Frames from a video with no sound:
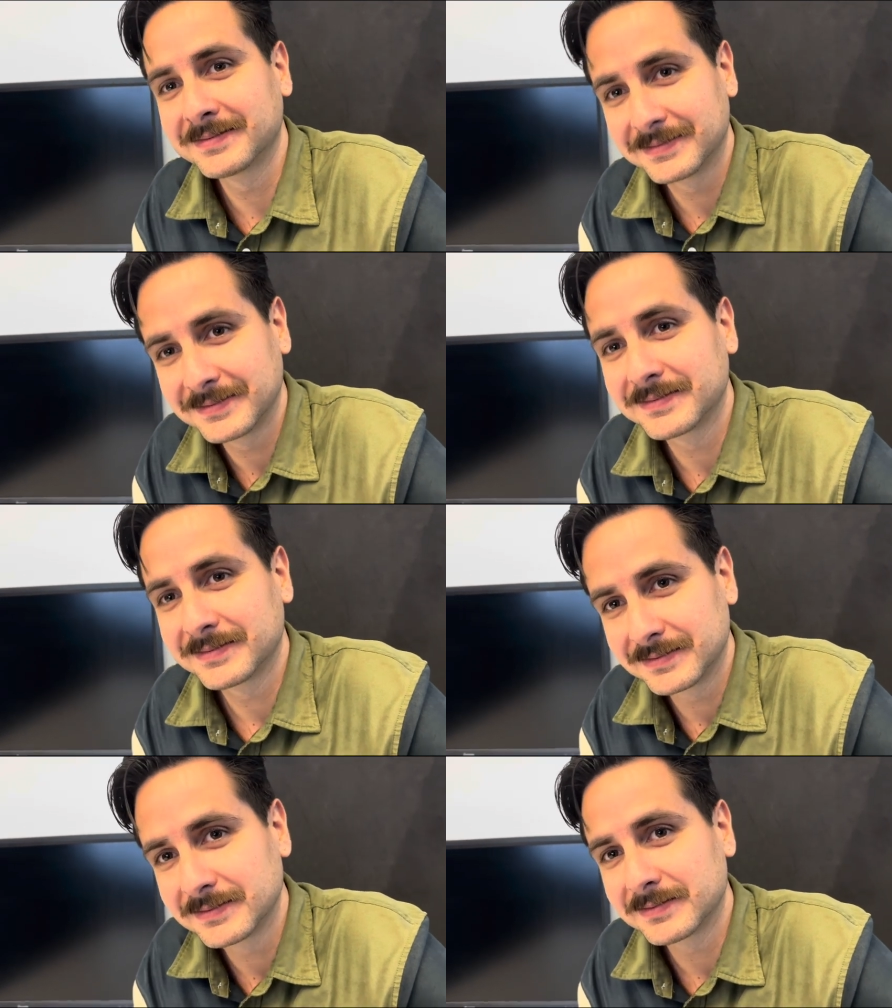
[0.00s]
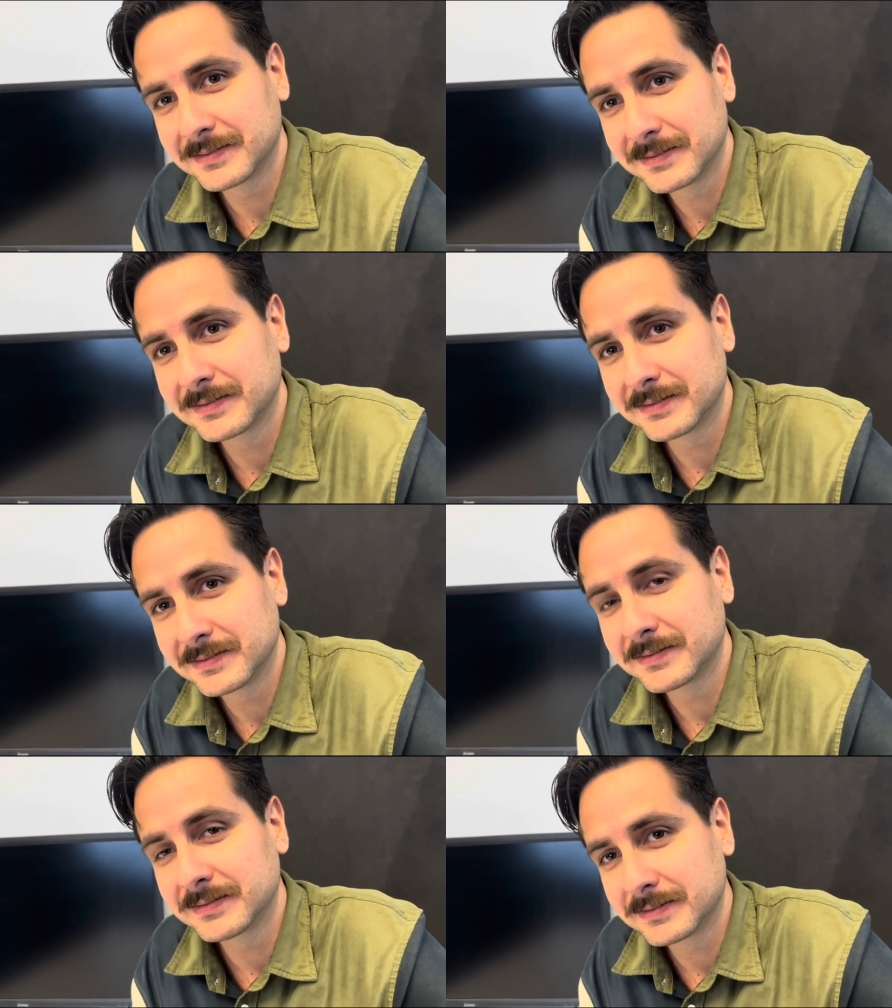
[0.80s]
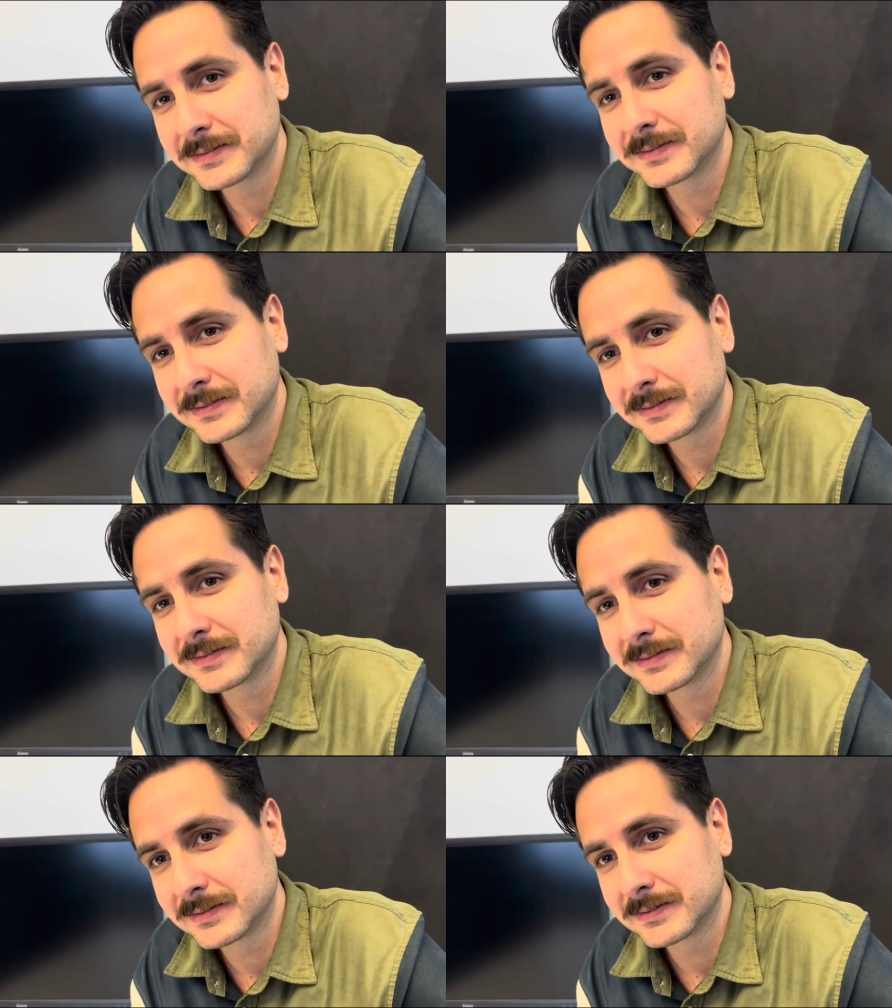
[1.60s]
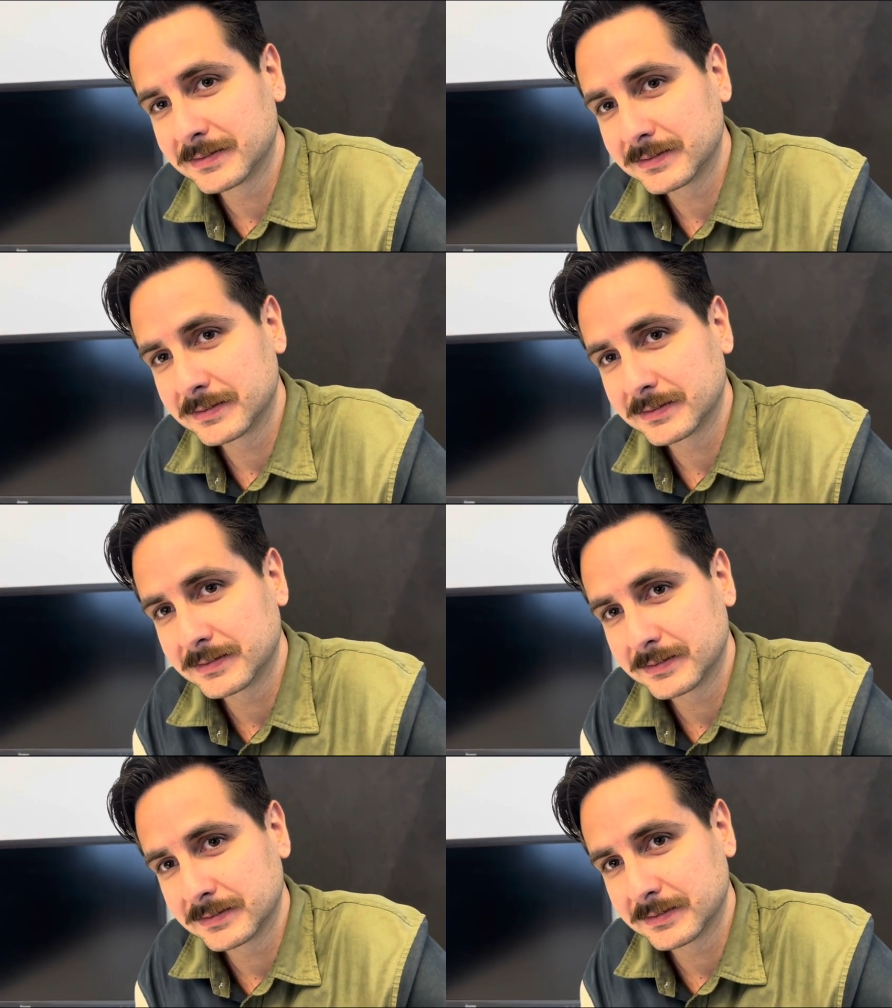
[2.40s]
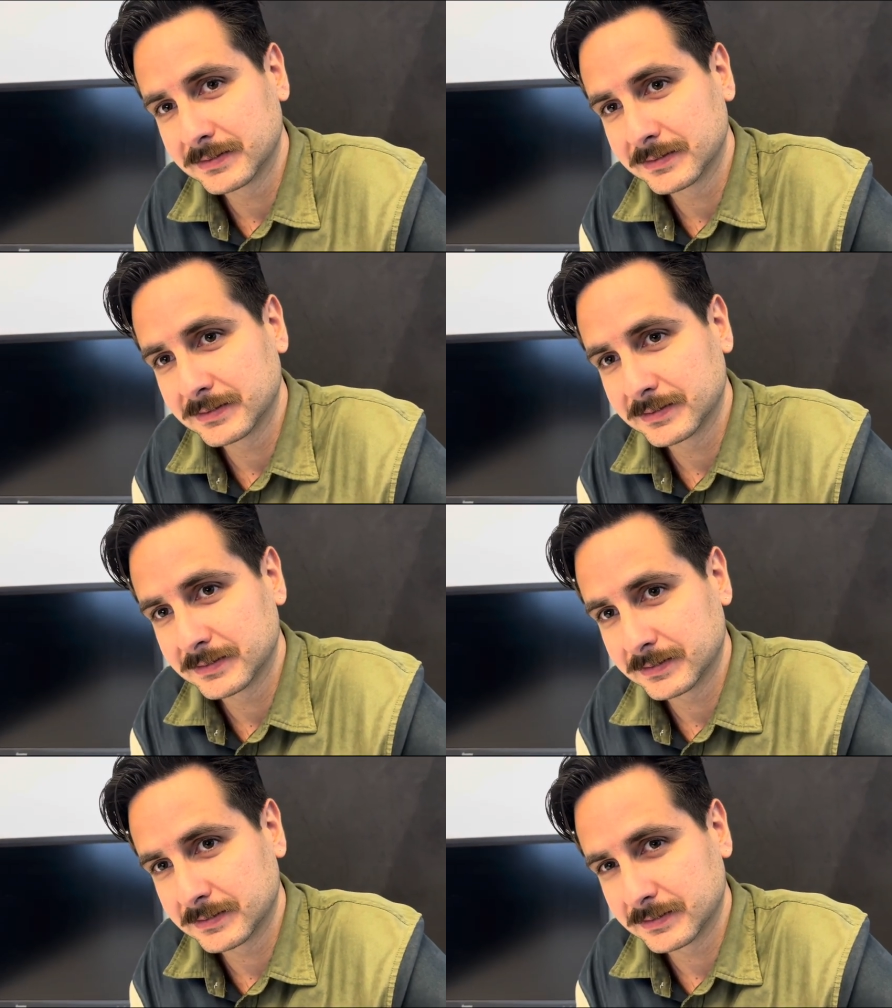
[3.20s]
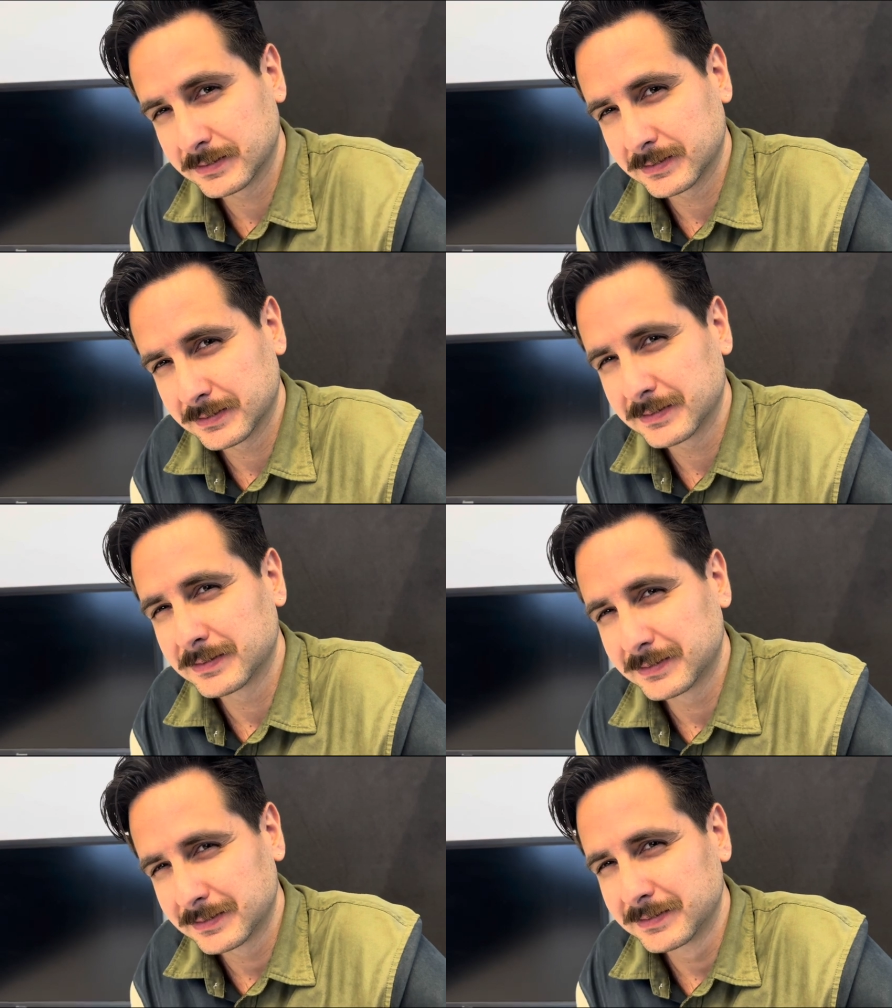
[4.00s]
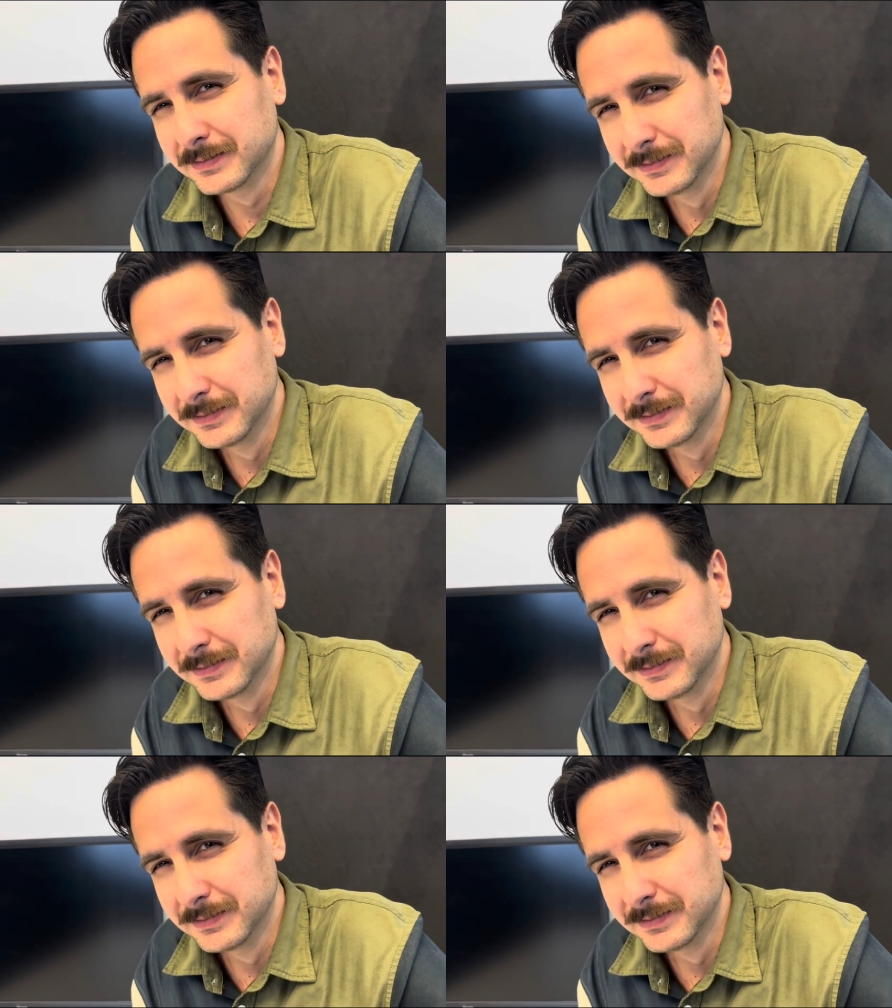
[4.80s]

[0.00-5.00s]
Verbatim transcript: Is the best of Brazil still that beautiful football that that